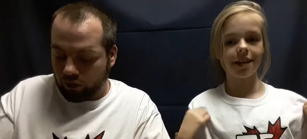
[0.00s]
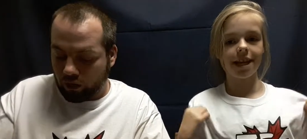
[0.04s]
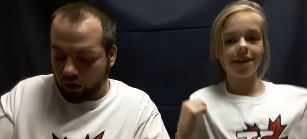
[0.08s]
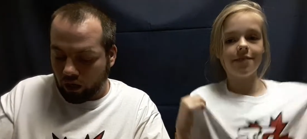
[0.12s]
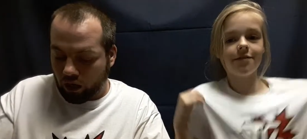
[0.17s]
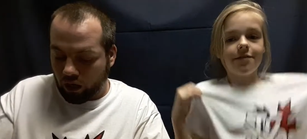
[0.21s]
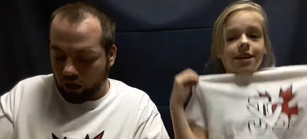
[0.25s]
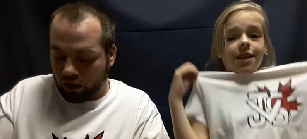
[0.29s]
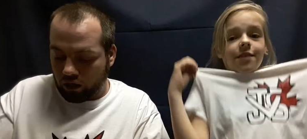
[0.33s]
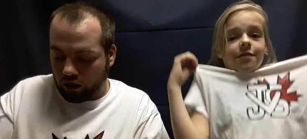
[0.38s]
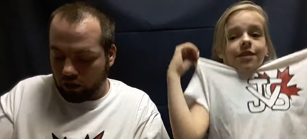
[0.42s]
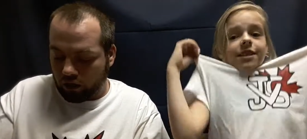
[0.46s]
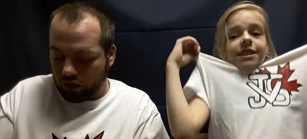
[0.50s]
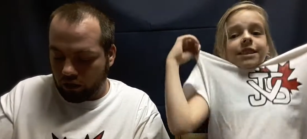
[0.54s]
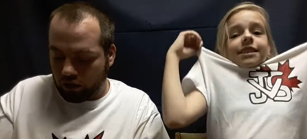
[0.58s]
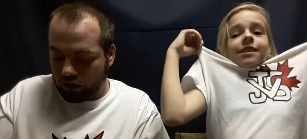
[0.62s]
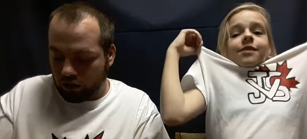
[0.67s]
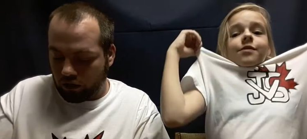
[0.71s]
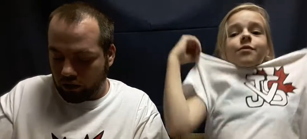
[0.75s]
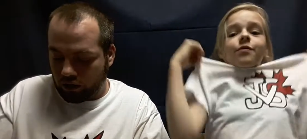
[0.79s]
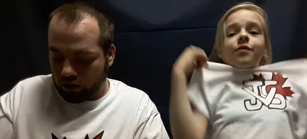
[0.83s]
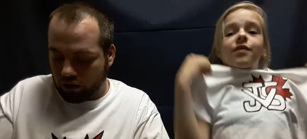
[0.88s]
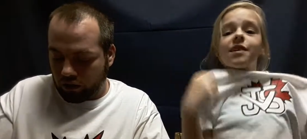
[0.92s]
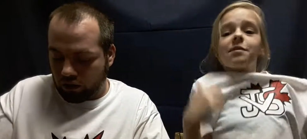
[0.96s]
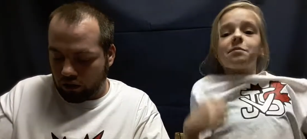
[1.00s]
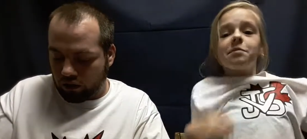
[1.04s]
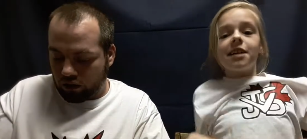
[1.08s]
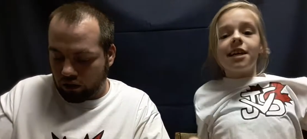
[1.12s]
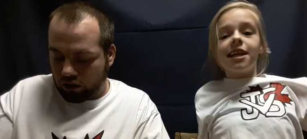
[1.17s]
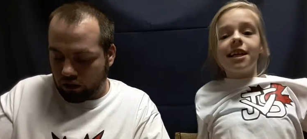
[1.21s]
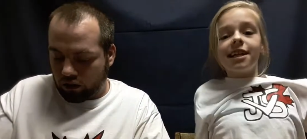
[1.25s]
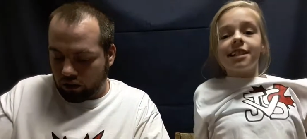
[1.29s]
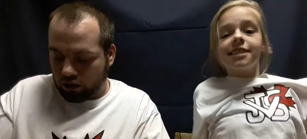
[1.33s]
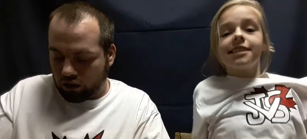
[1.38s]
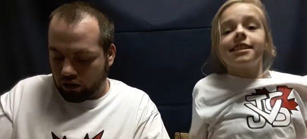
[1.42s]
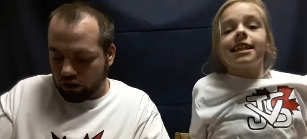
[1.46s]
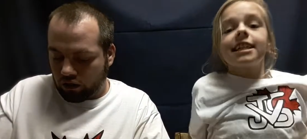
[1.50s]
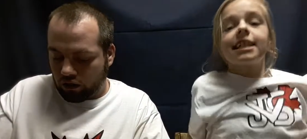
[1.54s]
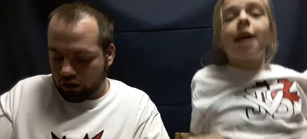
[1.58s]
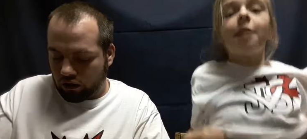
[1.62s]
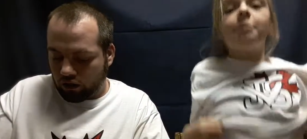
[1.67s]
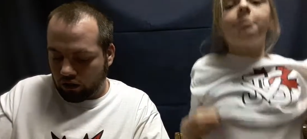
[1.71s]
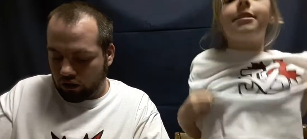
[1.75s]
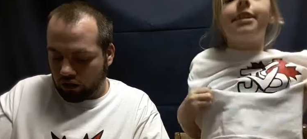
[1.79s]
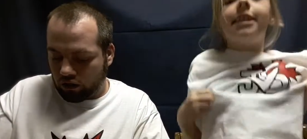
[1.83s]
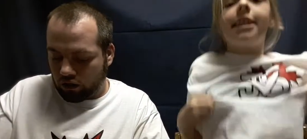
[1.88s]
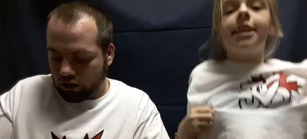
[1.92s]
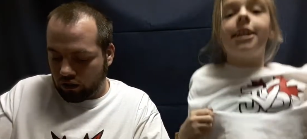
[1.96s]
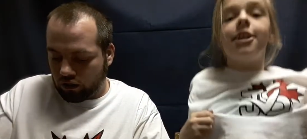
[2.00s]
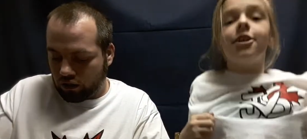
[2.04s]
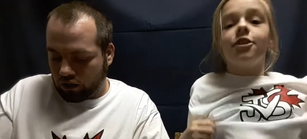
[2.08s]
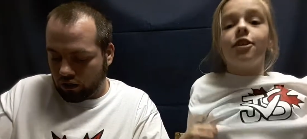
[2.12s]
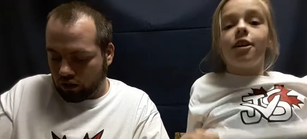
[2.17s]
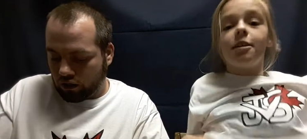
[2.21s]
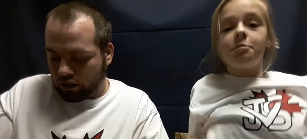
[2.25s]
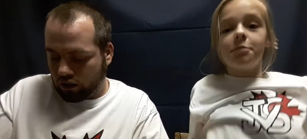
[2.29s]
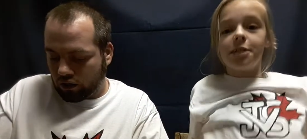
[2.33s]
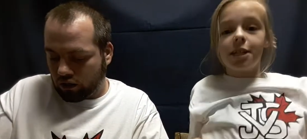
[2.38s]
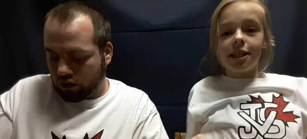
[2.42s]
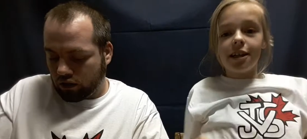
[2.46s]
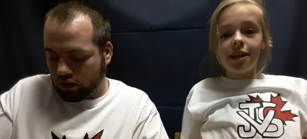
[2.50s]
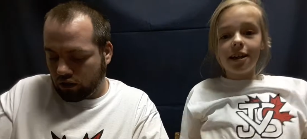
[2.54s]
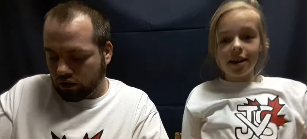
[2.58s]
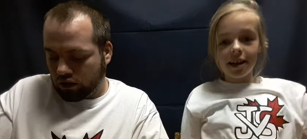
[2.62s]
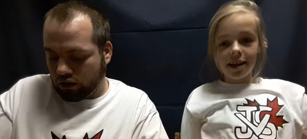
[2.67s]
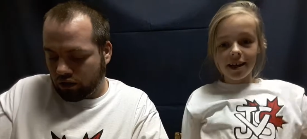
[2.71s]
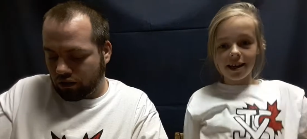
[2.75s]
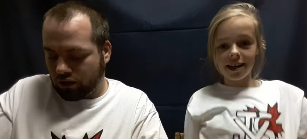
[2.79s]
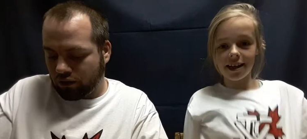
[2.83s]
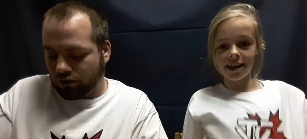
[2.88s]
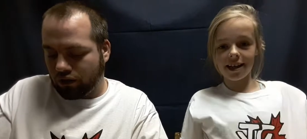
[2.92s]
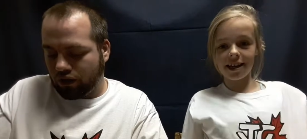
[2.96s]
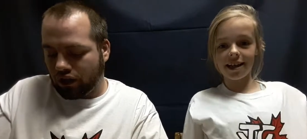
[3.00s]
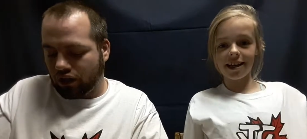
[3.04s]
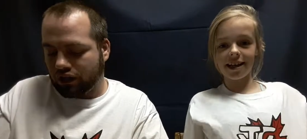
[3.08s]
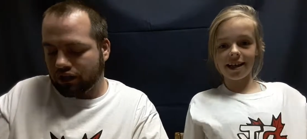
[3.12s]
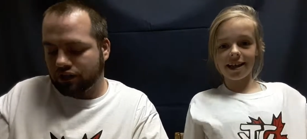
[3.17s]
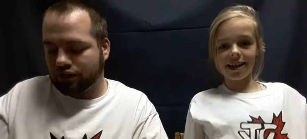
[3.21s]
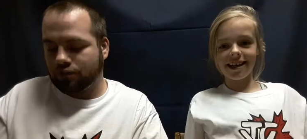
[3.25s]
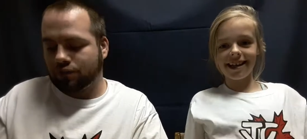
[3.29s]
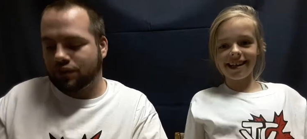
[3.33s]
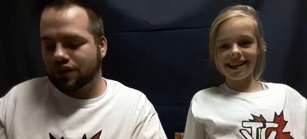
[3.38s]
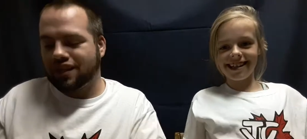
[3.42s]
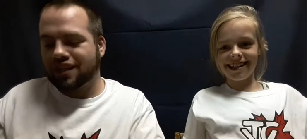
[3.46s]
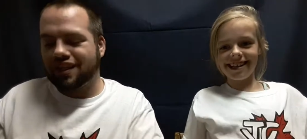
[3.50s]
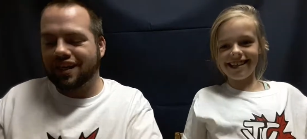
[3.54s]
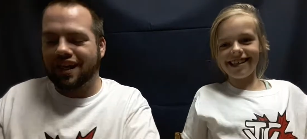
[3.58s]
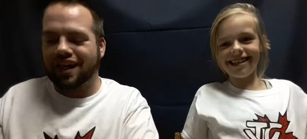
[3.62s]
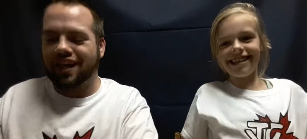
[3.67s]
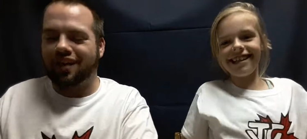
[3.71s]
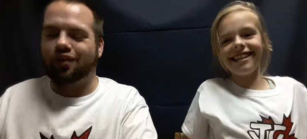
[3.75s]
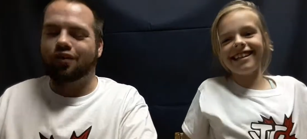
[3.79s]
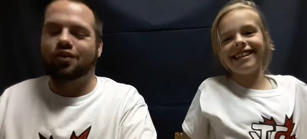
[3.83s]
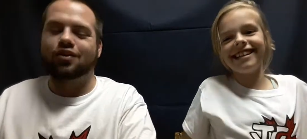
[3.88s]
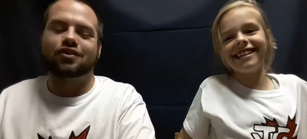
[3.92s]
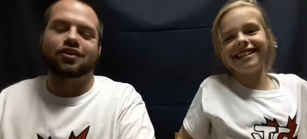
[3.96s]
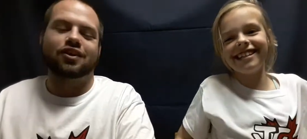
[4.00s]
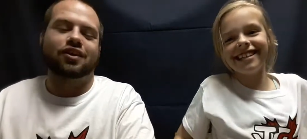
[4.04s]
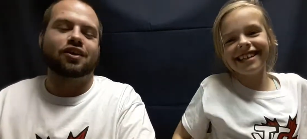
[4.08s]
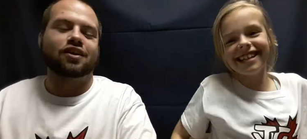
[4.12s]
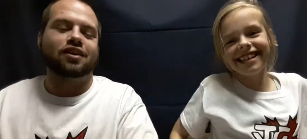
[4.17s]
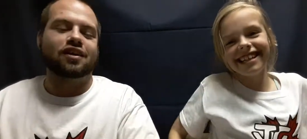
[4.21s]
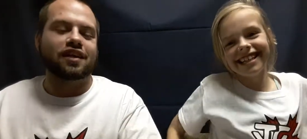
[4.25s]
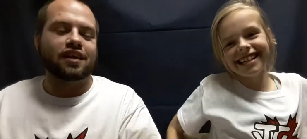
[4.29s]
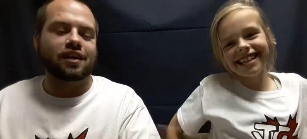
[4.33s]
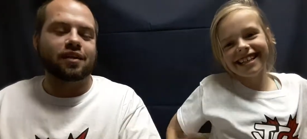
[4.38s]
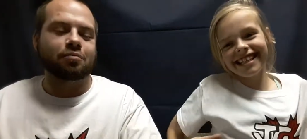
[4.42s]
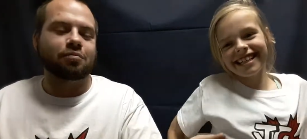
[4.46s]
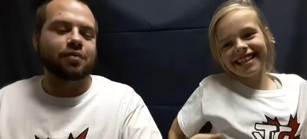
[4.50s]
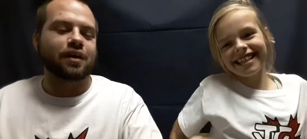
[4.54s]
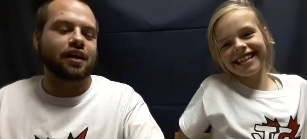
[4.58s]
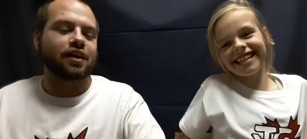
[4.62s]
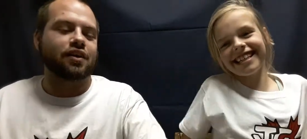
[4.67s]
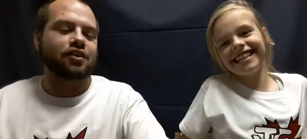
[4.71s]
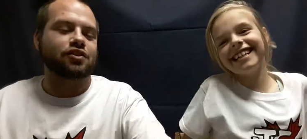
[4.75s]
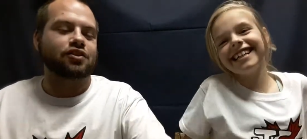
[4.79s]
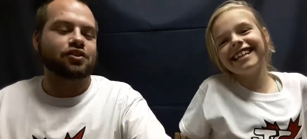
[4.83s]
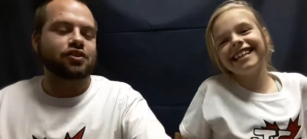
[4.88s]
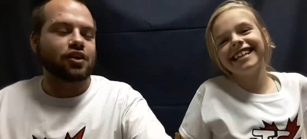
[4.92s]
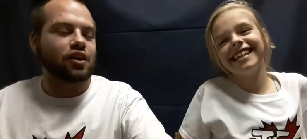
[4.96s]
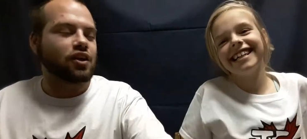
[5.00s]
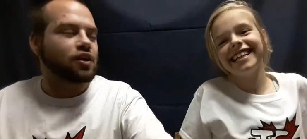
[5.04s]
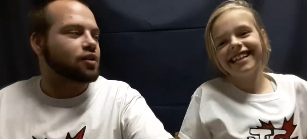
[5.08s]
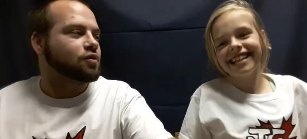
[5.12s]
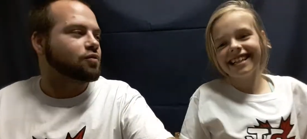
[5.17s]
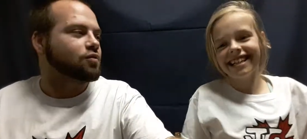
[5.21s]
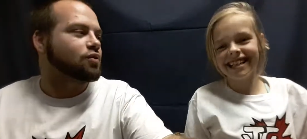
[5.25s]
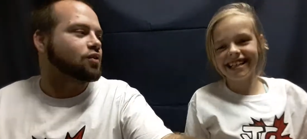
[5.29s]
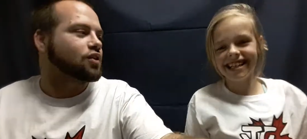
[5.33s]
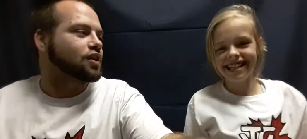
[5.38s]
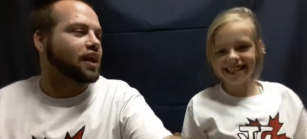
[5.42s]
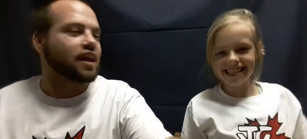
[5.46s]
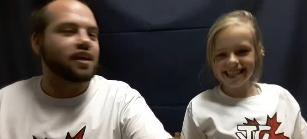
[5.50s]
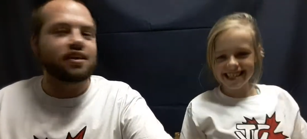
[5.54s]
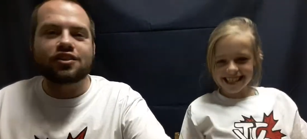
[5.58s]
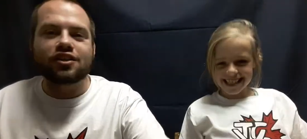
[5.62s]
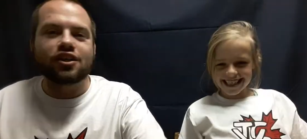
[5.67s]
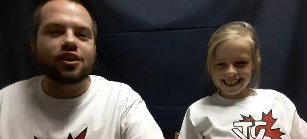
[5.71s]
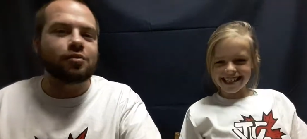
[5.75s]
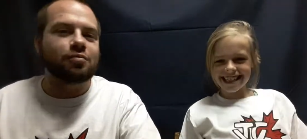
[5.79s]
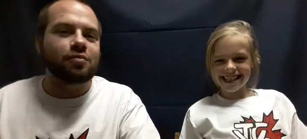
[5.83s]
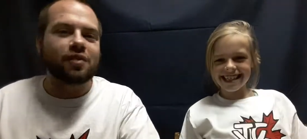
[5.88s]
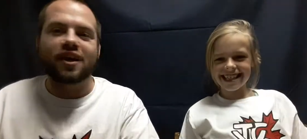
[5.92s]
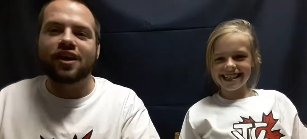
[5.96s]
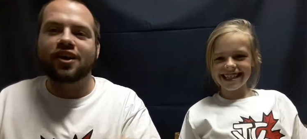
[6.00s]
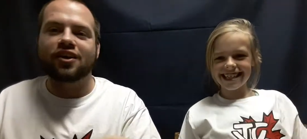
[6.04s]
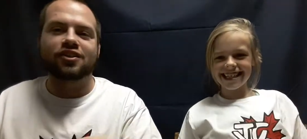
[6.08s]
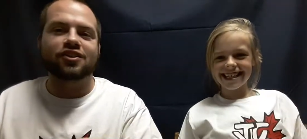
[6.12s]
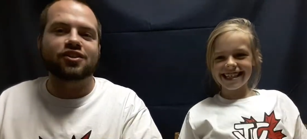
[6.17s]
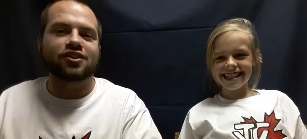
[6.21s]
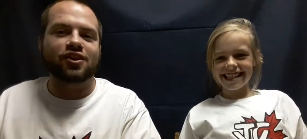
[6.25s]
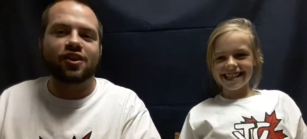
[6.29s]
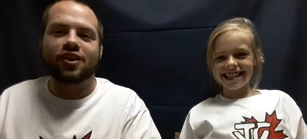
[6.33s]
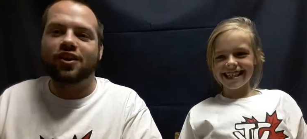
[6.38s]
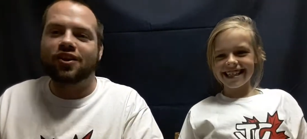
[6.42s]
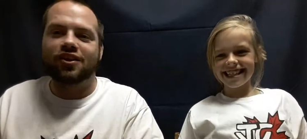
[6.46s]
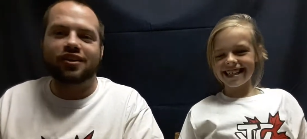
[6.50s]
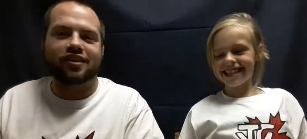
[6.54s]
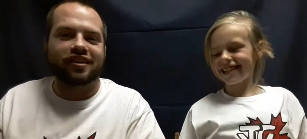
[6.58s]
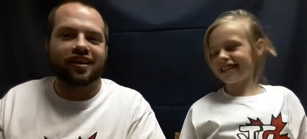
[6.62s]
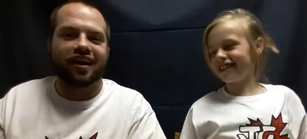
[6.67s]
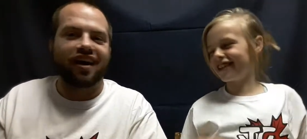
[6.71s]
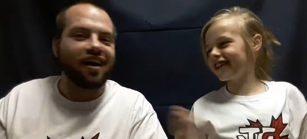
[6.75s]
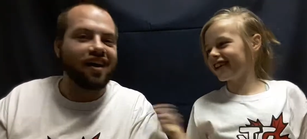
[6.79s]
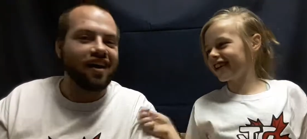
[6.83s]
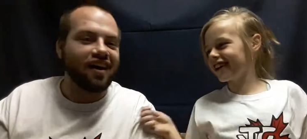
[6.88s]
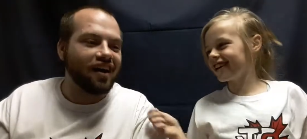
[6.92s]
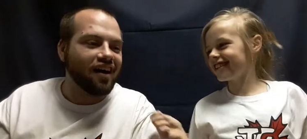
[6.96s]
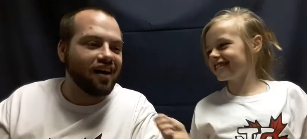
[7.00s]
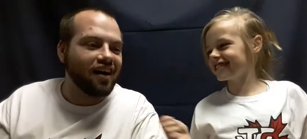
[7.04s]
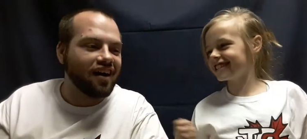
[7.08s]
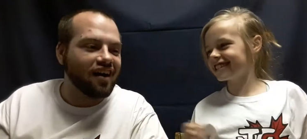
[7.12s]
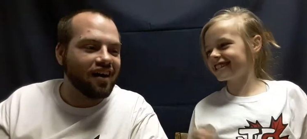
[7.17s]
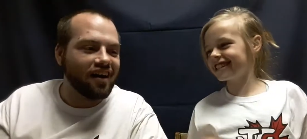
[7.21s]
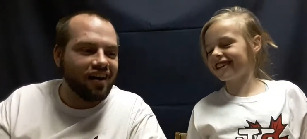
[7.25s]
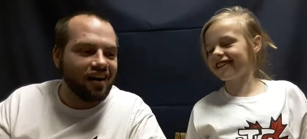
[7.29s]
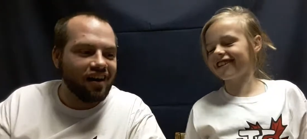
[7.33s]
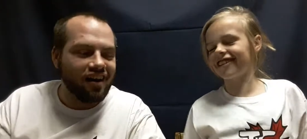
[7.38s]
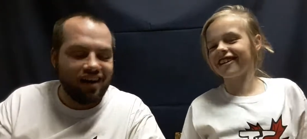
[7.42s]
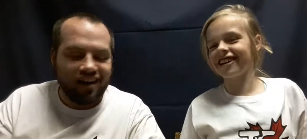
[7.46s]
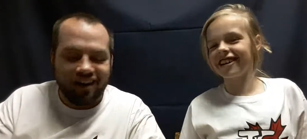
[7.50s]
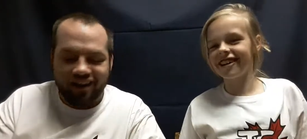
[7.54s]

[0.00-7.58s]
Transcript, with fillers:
Speaker 1: Even if it doesn't fit me and it's like up to here on me.
Speaker 2: Well, when you get older and need a bigger shirt, we'll get you a bigger shirt. Duh. Or I'll steal